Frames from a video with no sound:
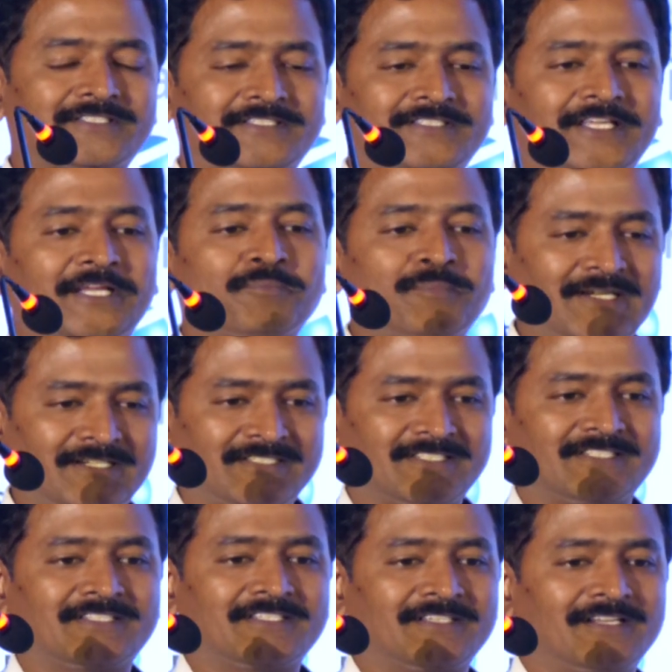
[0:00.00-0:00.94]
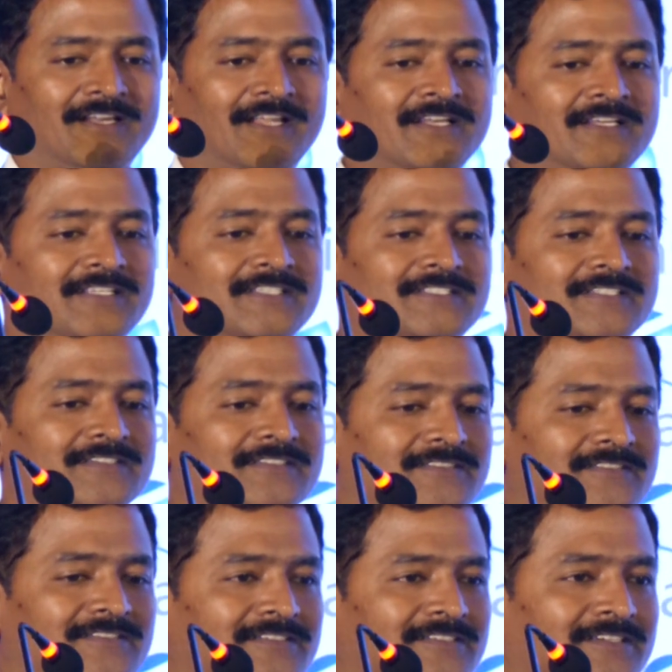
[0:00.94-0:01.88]
segments. One is
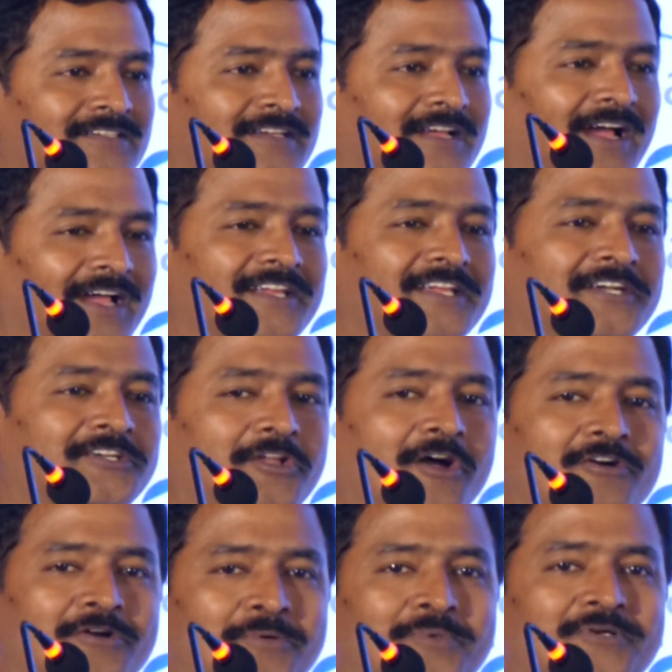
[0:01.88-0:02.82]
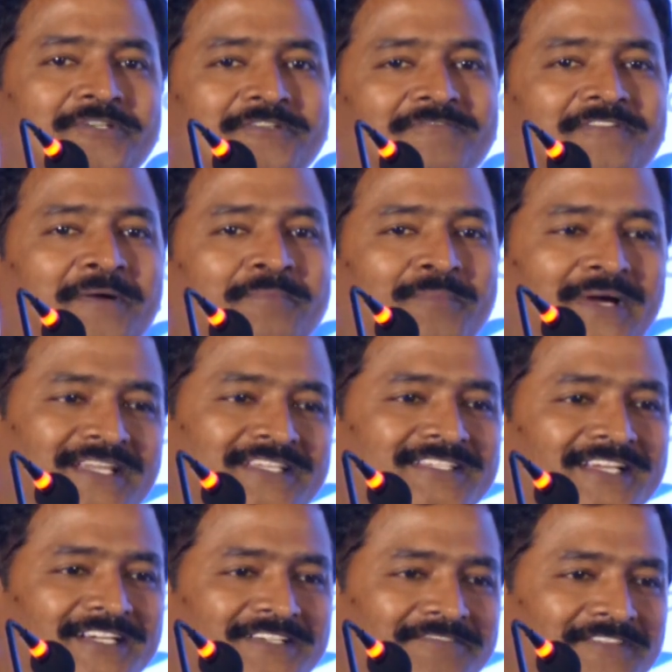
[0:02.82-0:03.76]
I can talk about from my
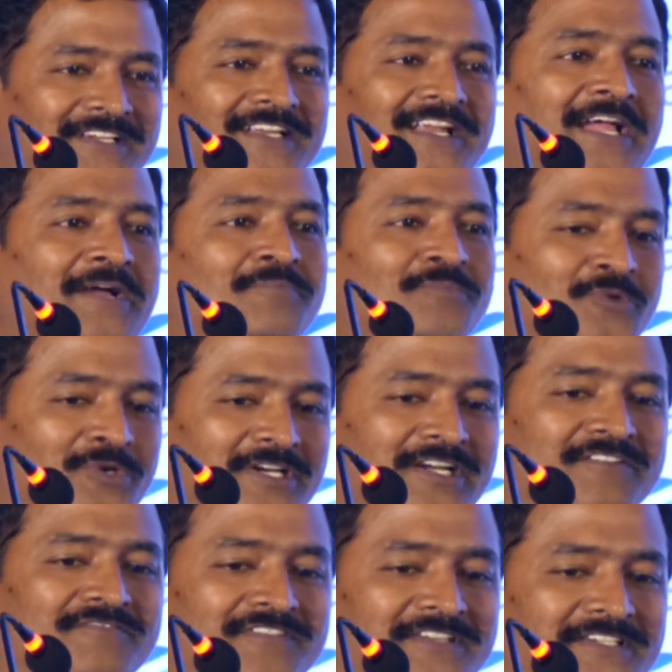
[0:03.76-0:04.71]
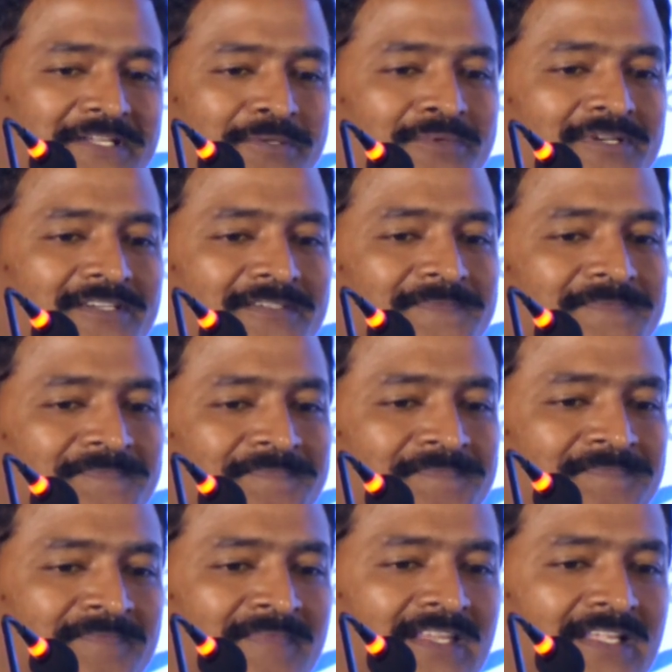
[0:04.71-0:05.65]
side where I am more comfortable.
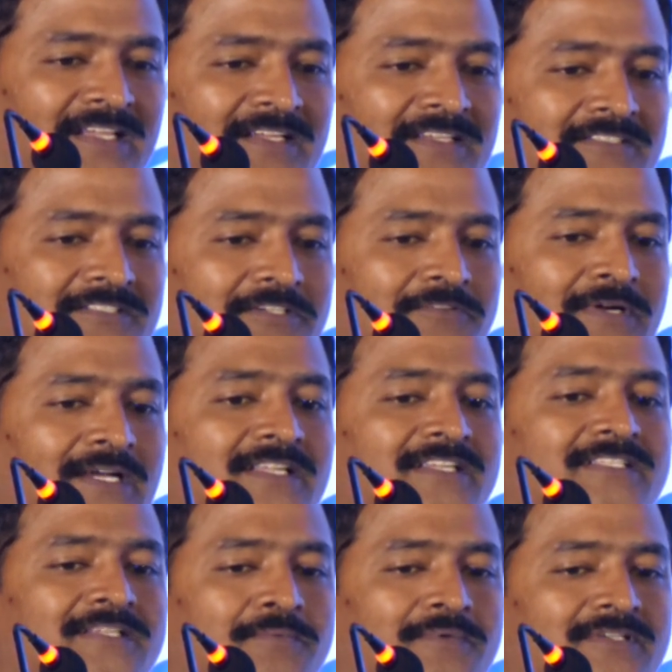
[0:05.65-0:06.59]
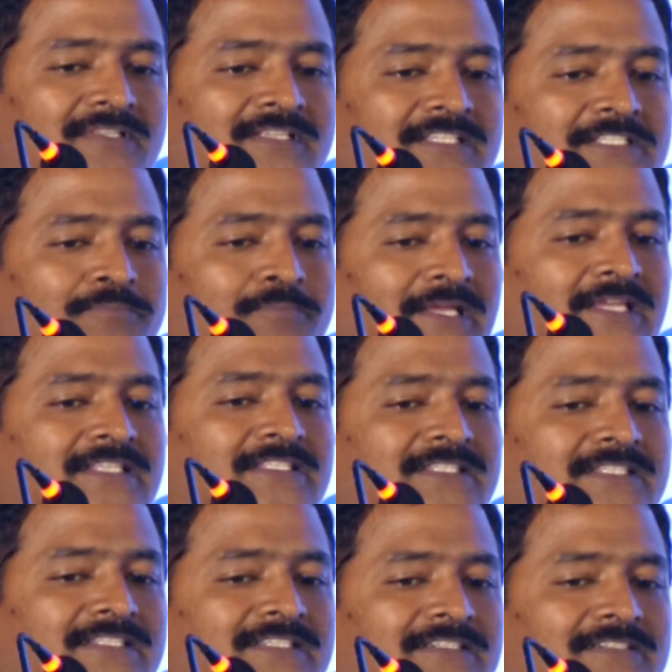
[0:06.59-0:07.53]
So one is about the
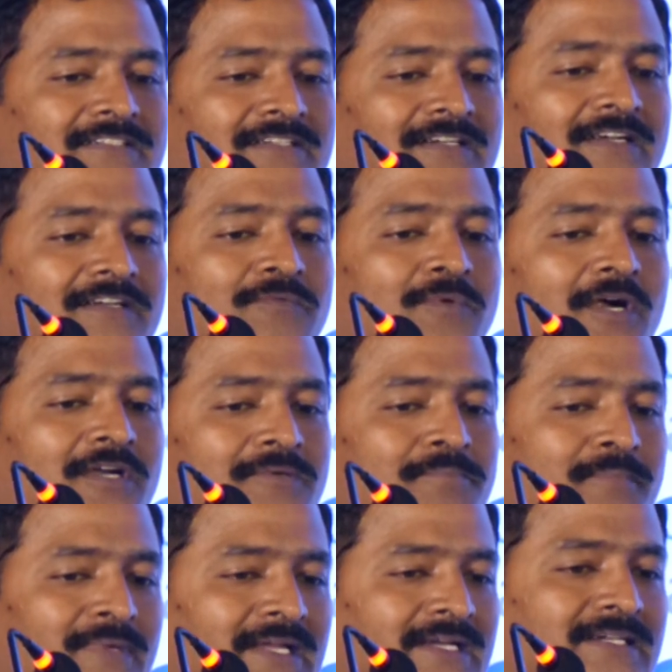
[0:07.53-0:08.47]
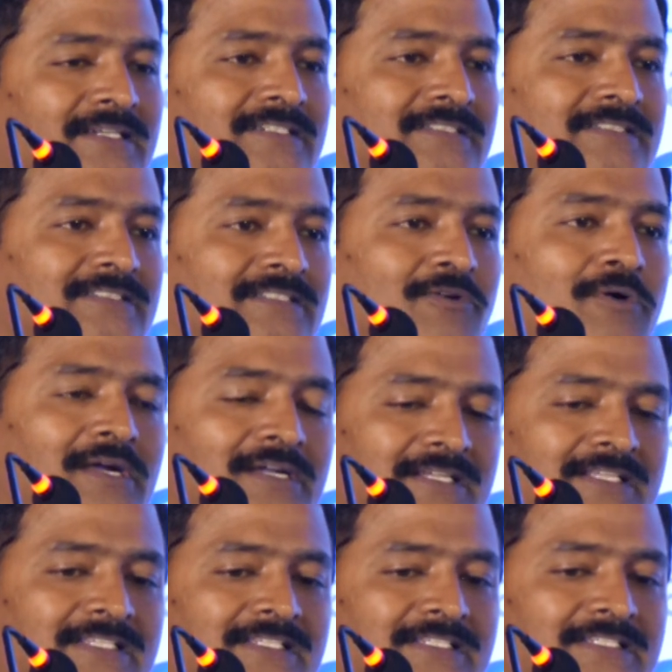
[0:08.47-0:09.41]
space and what made
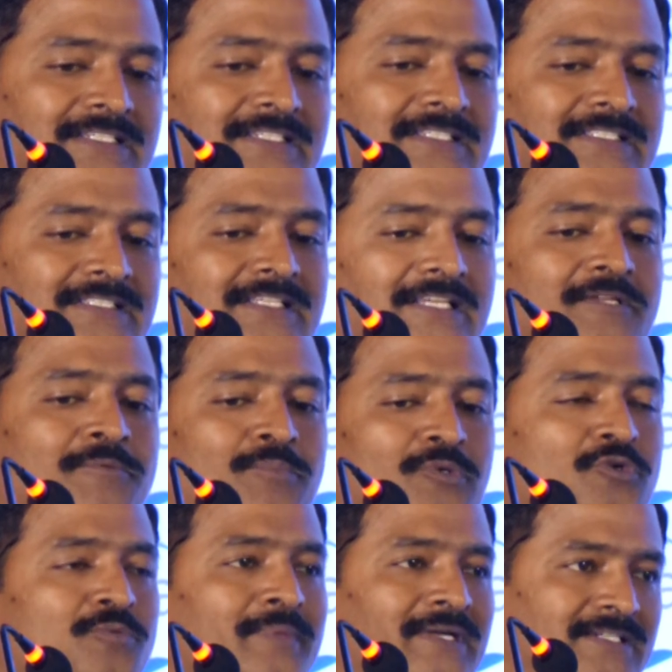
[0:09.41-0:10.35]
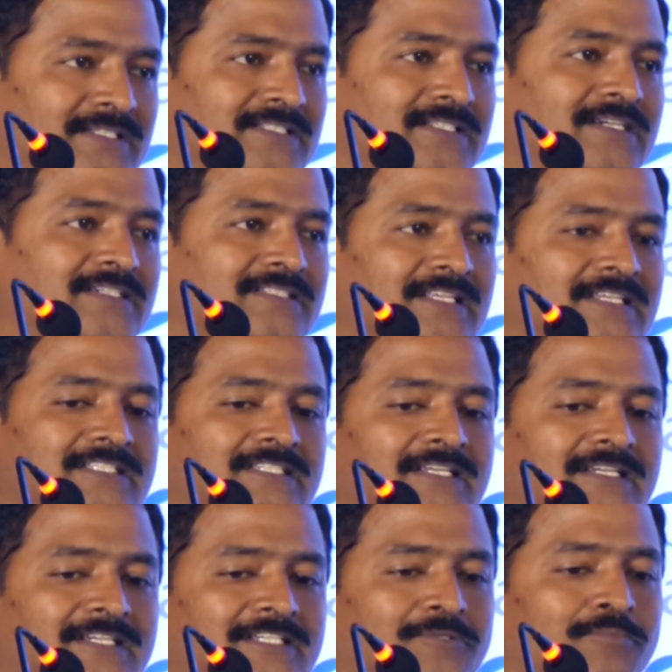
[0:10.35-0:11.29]
quality improvements and
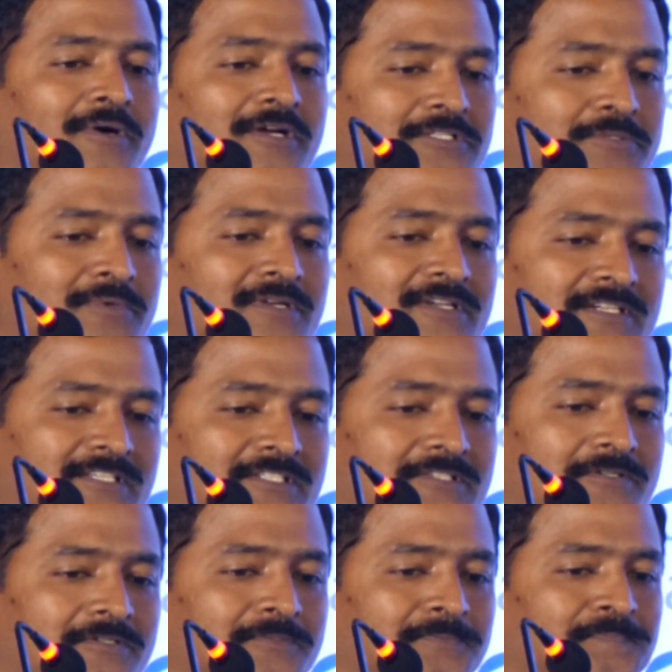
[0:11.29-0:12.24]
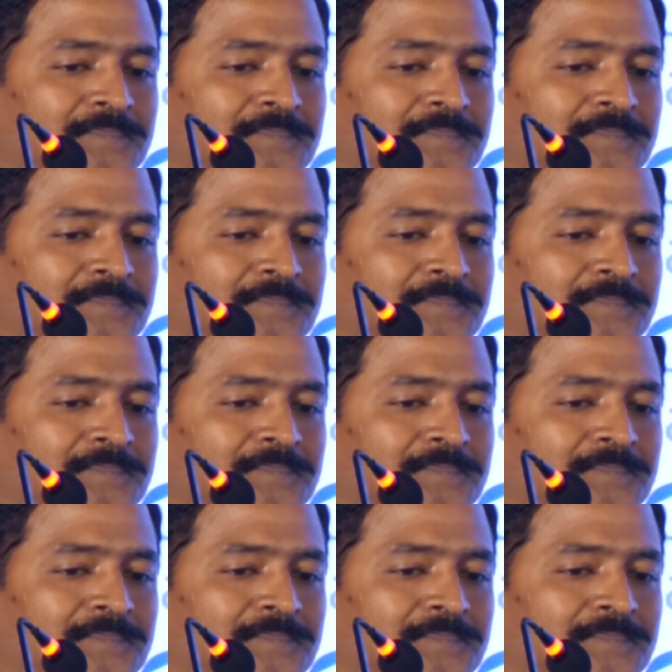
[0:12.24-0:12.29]
sustenance possible in ISRO.